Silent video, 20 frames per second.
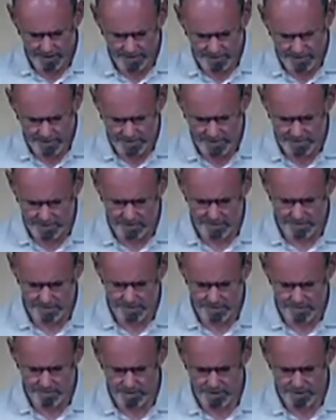This is God
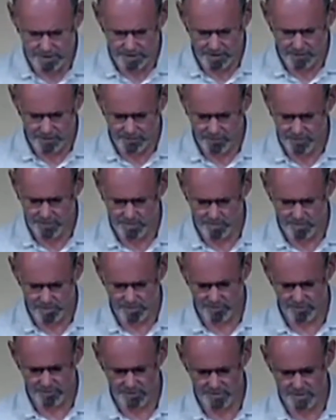speaking through the
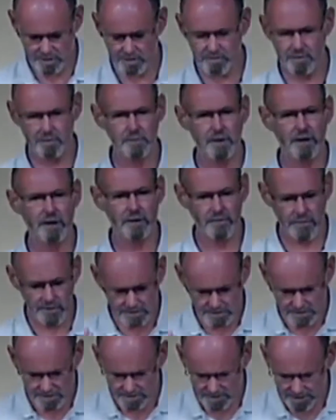prophet Jeremiah.
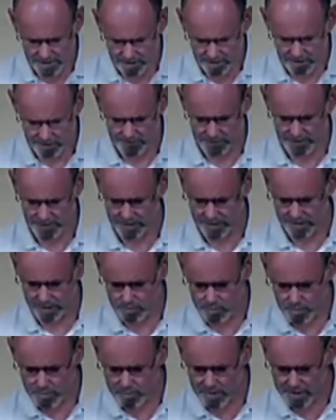This is the covenant I
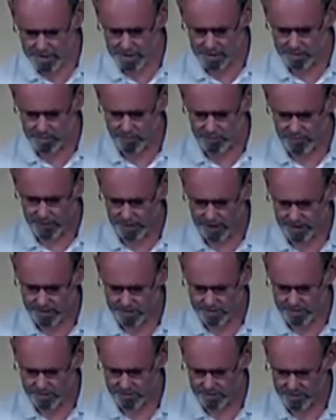will make with the
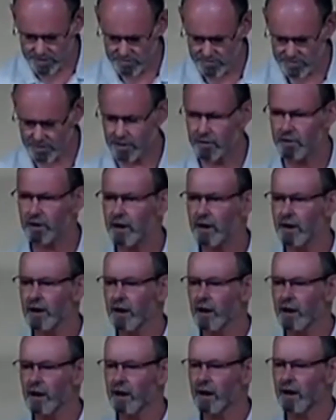house of Israel
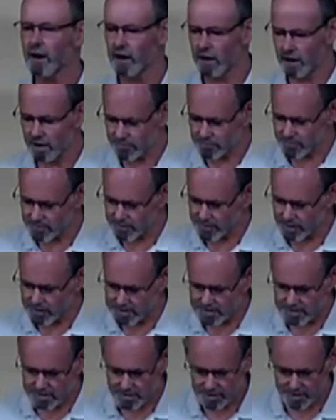after
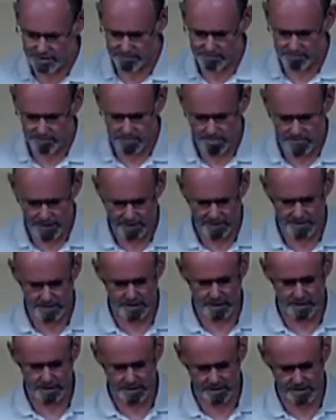that time,
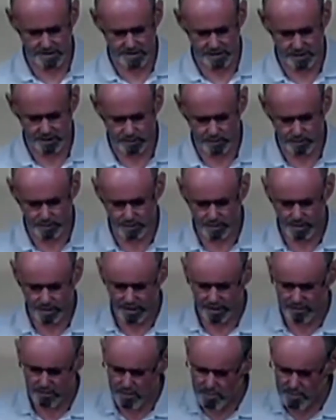declares the Lord.
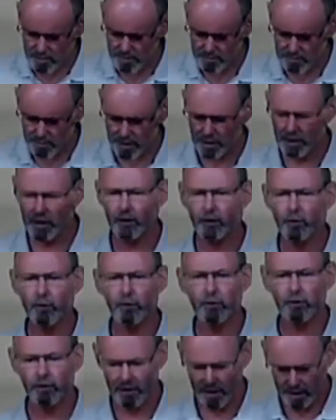I will put my
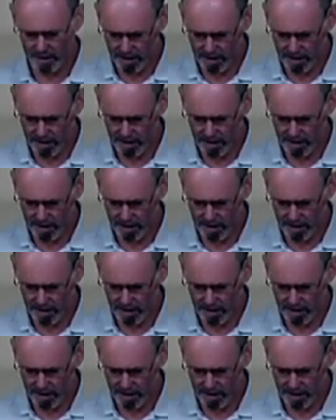law